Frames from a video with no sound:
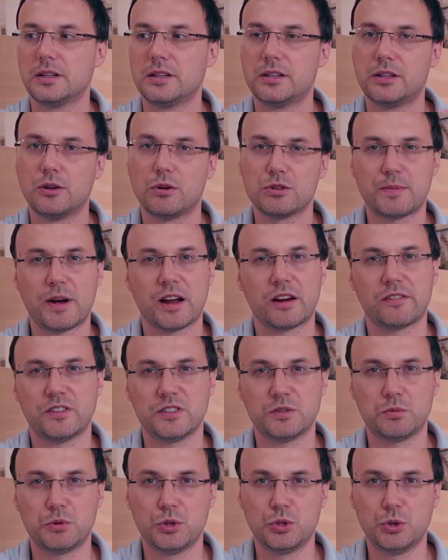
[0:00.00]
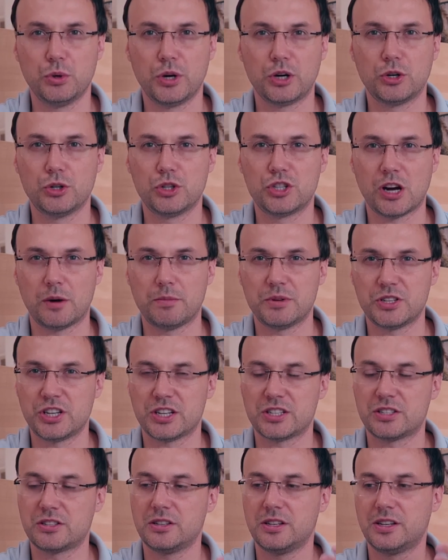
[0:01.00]
Those microphones will do a good job. It's
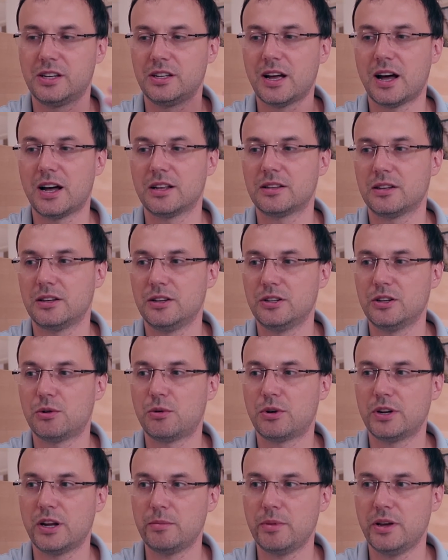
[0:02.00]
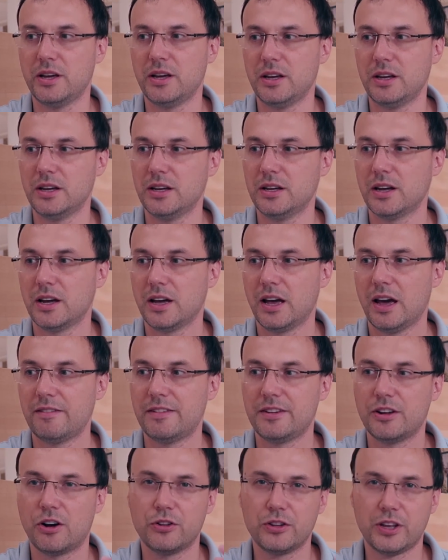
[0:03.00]
just you don't want to have
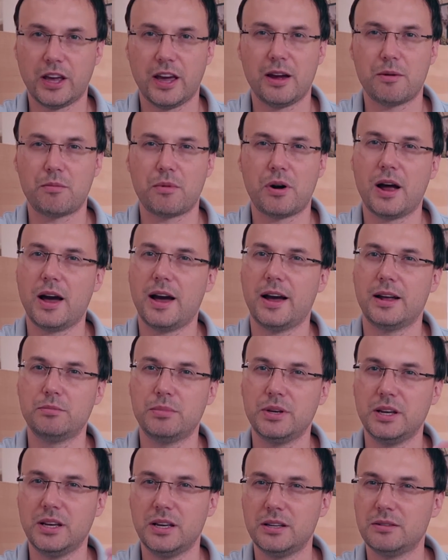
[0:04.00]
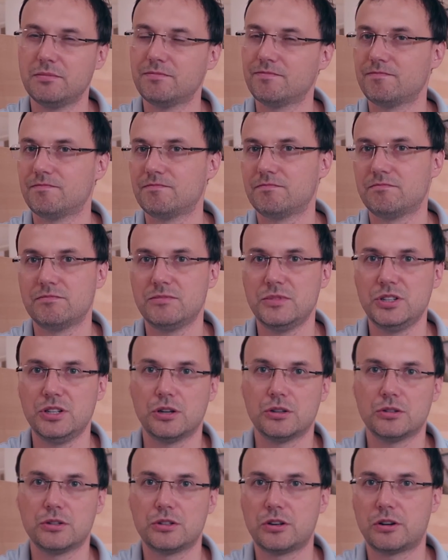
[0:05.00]
it on camera and be
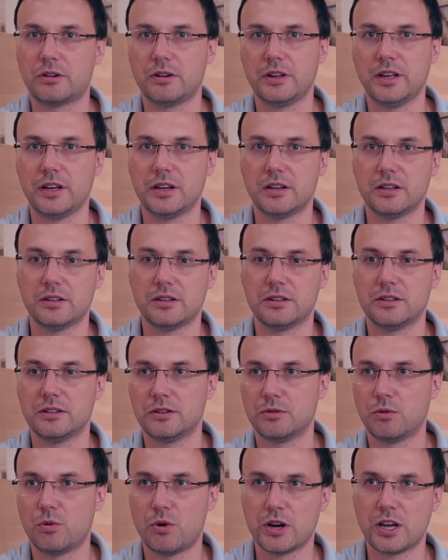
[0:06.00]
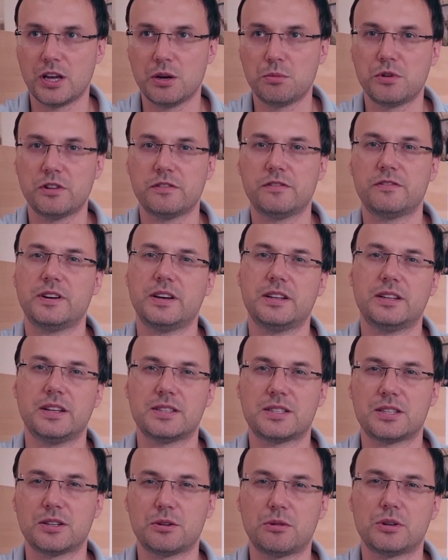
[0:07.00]
turning, walking with it,
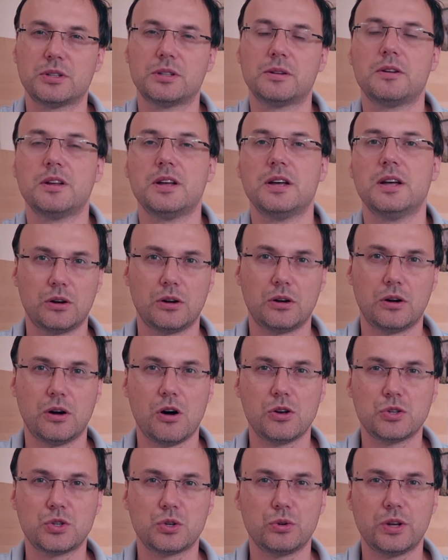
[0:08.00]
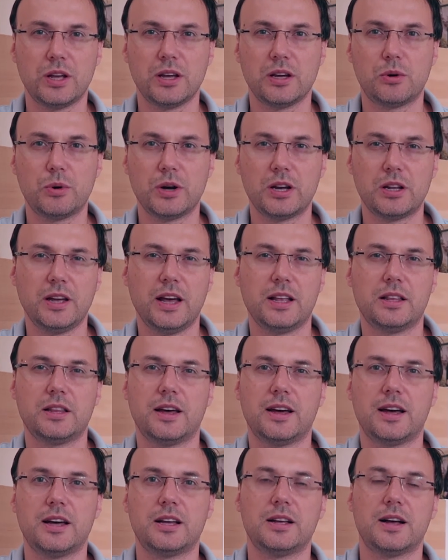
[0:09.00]
and so on. Also looking quickly at
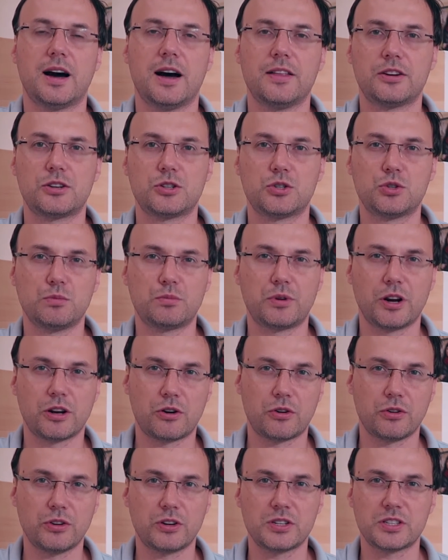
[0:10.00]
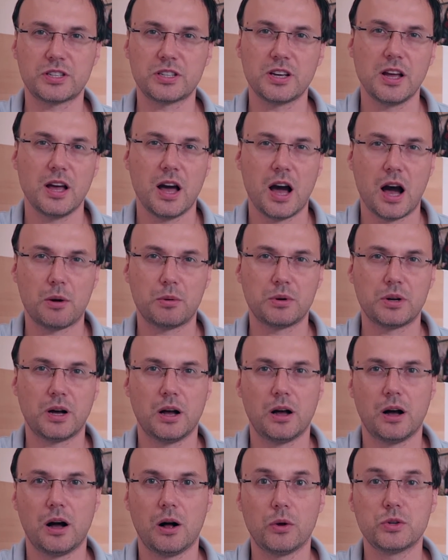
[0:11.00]
the other Zoom recorders,
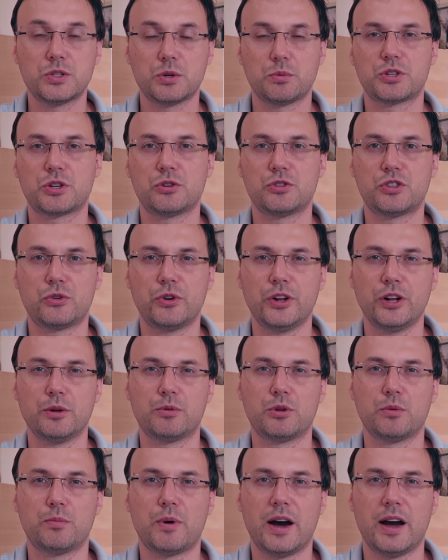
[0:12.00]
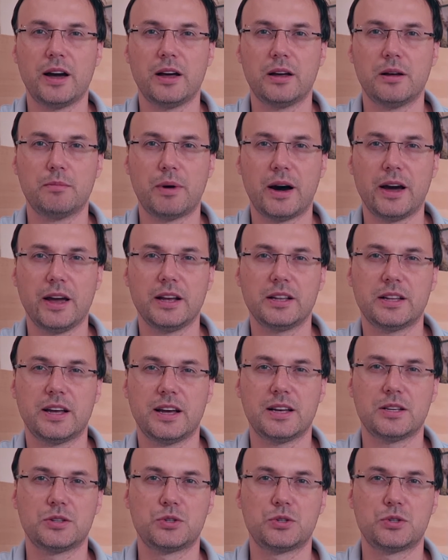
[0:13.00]
I also was considering buying the